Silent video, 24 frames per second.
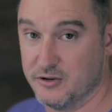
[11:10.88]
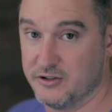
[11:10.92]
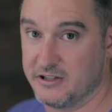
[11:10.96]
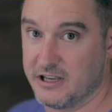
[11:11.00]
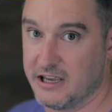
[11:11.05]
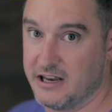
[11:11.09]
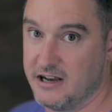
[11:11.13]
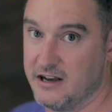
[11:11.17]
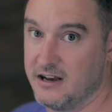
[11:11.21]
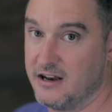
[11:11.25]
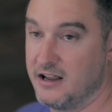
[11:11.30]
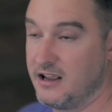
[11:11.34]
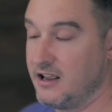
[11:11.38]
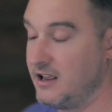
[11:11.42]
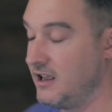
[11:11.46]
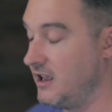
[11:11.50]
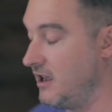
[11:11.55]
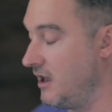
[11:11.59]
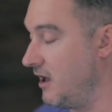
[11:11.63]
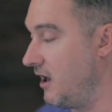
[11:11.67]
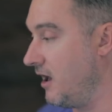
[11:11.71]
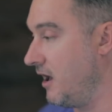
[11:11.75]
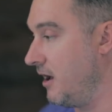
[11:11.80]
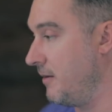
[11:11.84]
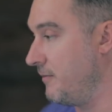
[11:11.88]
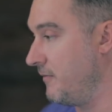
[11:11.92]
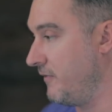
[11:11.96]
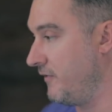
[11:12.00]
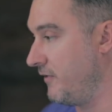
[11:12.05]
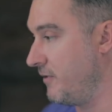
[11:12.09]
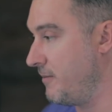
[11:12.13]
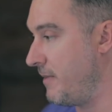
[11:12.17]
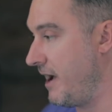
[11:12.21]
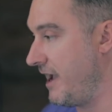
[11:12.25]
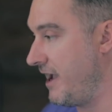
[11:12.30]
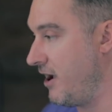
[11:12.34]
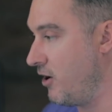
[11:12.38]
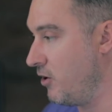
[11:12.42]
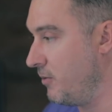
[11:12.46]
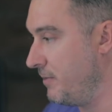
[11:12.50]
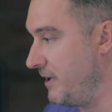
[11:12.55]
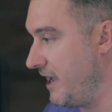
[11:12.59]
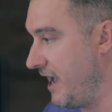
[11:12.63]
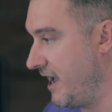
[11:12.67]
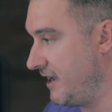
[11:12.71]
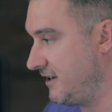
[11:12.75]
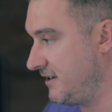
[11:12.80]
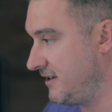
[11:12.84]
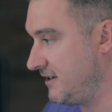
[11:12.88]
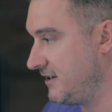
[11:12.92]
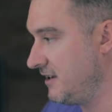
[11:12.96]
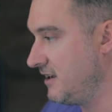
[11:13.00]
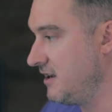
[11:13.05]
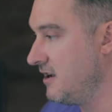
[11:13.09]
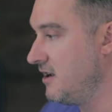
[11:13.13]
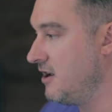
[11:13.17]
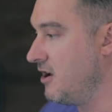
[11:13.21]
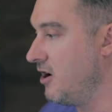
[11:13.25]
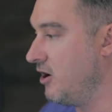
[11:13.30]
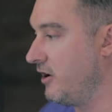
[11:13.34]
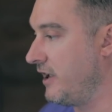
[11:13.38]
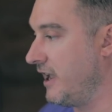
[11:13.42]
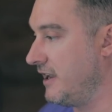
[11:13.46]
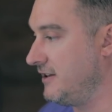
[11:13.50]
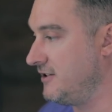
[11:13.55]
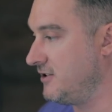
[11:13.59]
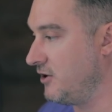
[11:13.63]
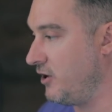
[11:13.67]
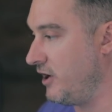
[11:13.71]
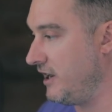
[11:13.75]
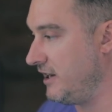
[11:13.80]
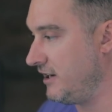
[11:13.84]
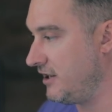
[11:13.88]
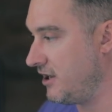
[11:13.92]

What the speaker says: using for my OBS. Okay, so